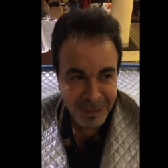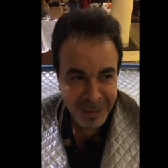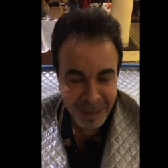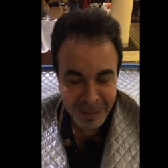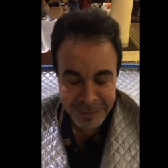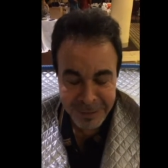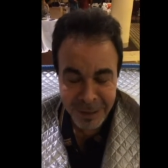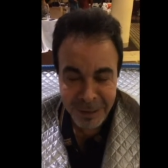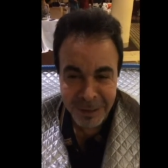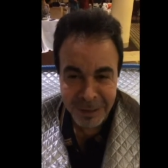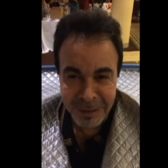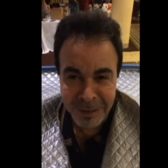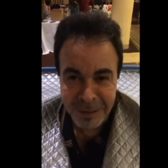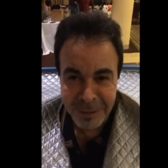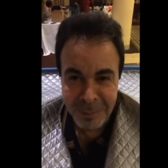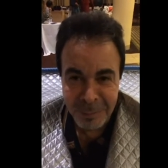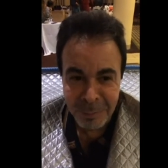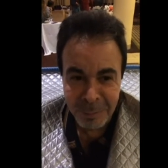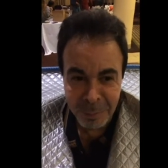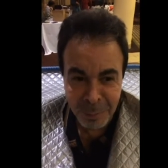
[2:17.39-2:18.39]
I didn't
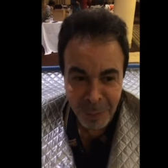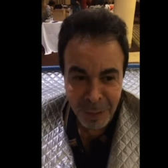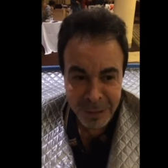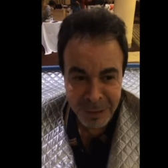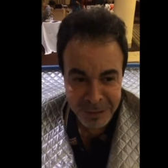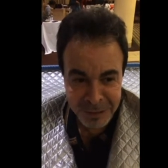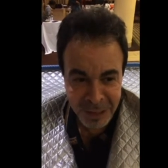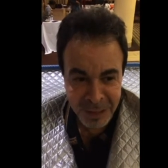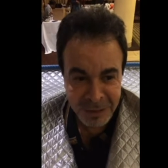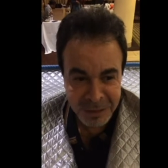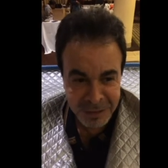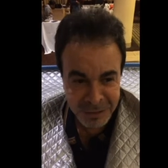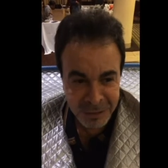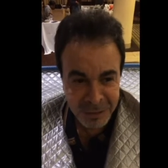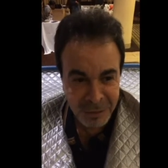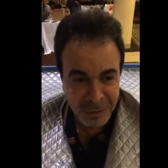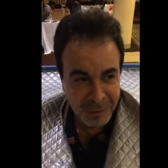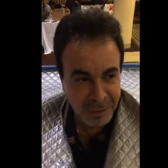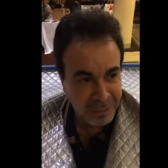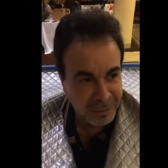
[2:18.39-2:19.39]
but it's it's
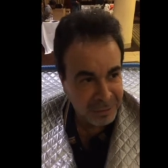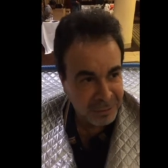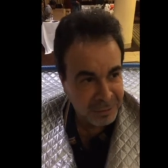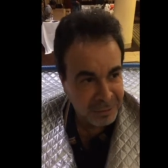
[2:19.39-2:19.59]
good.